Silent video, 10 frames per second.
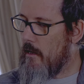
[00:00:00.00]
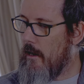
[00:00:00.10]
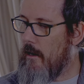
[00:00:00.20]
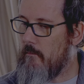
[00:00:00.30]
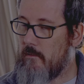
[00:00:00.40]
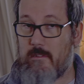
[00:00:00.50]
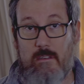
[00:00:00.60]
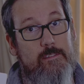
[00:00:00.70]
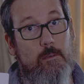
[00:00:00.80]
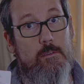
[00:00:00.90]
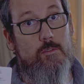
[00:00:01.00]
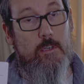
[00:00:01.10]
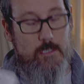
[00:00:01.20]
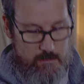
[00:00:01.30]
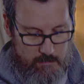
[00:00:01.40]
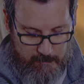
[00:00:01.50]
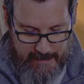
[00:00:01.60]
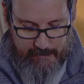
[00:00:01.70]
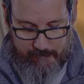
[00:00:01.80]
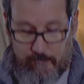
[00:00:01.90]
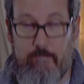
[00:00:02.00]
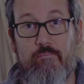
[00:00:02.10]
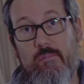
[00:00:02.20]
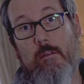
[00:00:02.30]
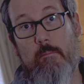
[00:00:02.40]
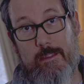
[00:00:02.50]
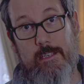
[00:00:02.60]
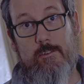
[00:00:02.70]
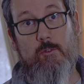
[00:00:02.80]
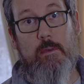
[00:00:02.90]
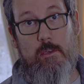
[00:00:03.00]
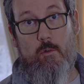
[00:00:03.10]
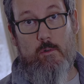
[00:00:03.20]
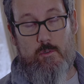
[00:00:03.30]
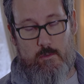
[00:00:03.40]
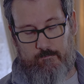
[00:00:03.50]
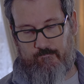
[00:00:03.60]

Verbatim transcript: Um, it's got a few instructions on the back, but this could be yours.